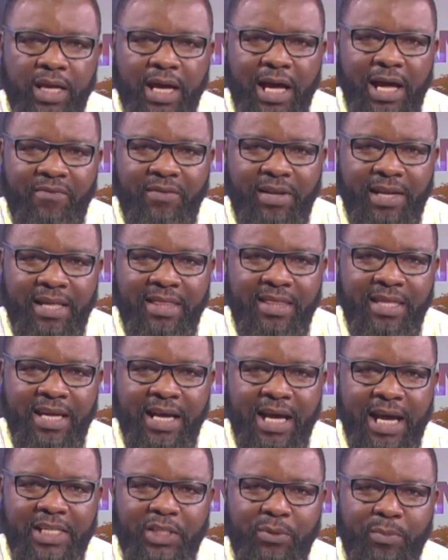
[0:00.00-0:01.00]
have, and I
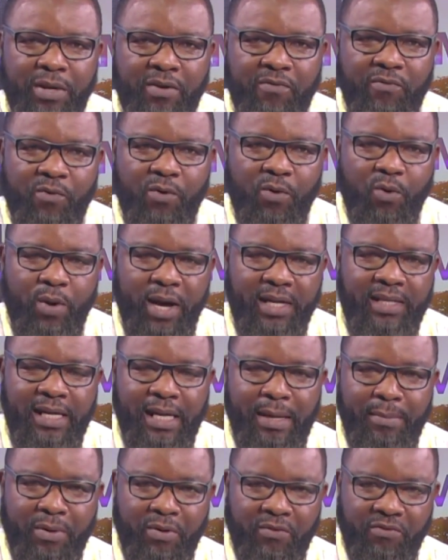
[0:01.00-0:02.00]
think I speak for quite a
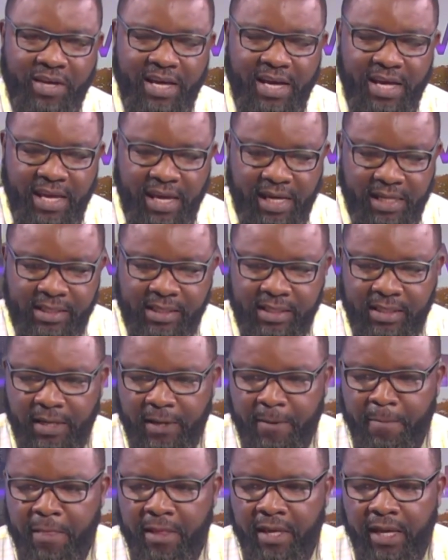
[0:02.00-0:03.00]
number of Kenyans,
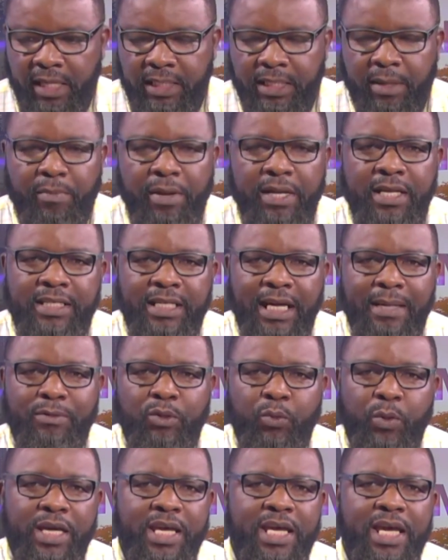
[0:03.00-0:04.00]
is that many times
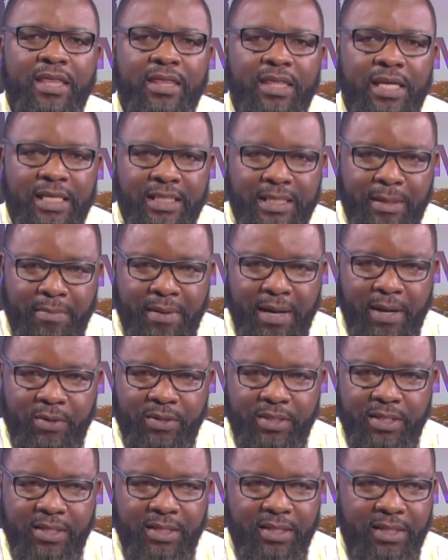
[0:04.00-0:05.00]
we hear things
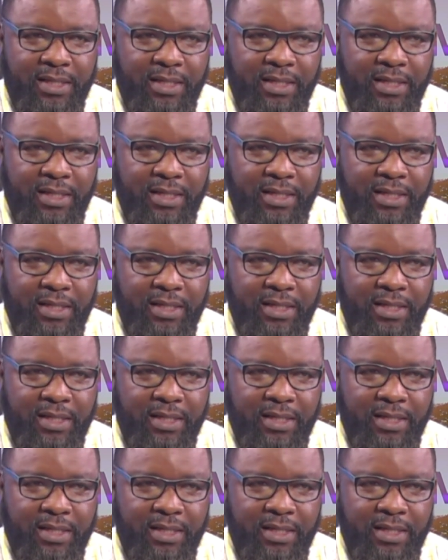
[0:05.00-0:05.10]
about